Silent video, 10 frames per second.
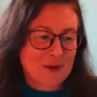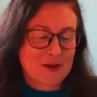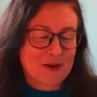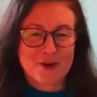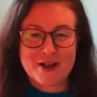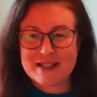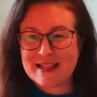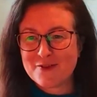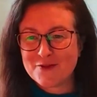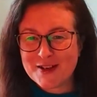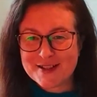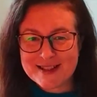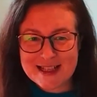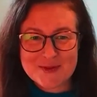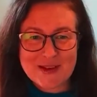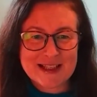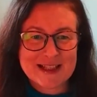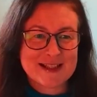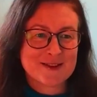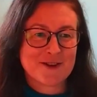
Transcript: whether you're growing to that first six figures,